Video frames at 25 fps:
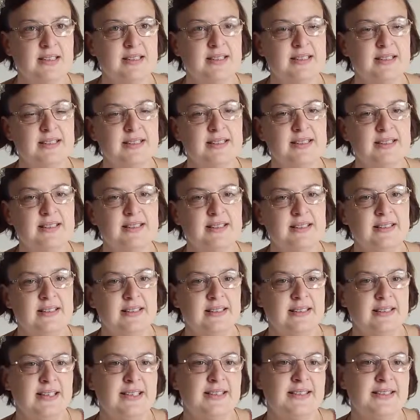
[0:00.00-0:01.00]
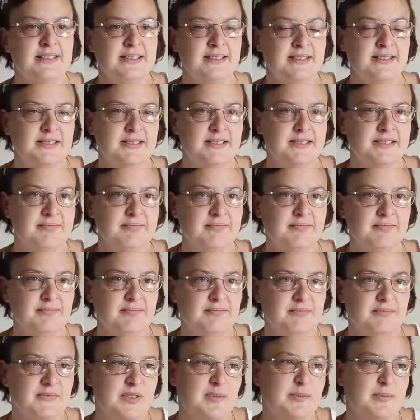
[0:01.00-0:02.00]
that had led
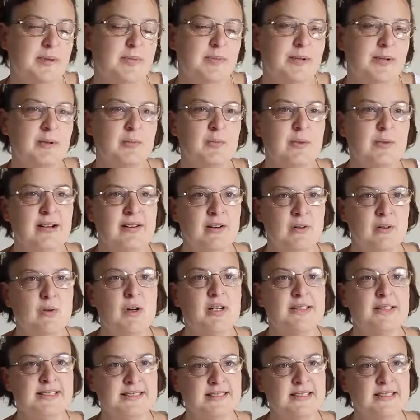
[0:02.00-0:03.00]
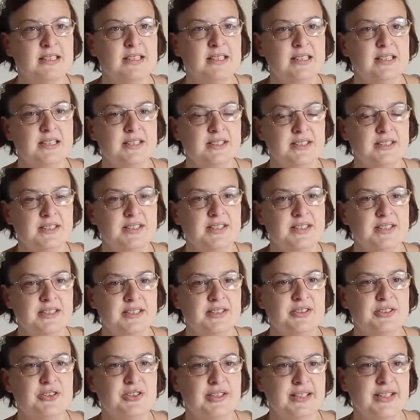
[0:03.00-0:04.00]
to me being where I was, such as
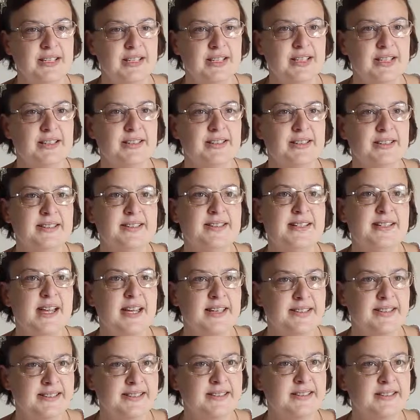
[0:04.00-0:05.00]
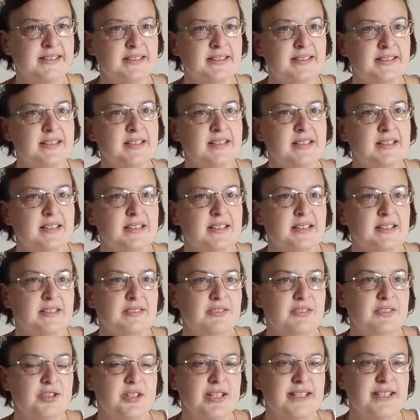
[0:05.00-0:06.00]
the drinking and the debts and
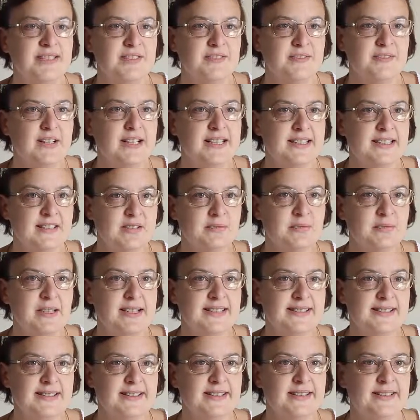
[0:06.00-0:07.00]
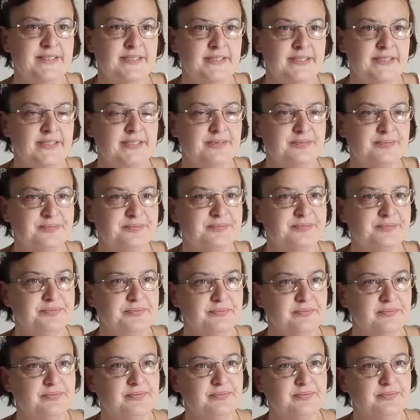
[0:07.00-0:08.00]
trying to find somewhere to live.
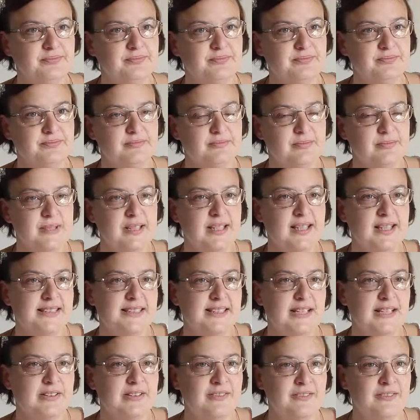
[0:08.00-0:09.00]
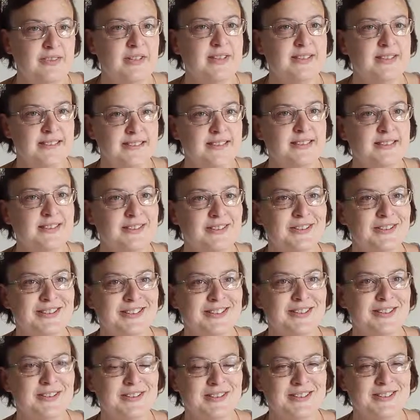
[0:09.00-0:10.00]
And that's how I first got
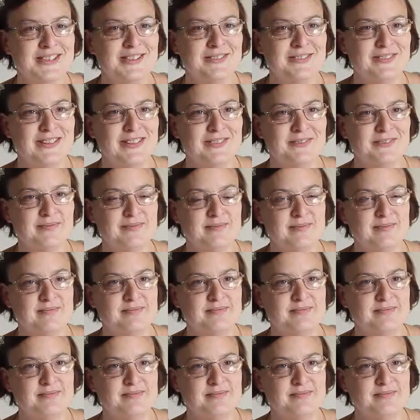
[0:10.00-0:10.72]
in contact with them.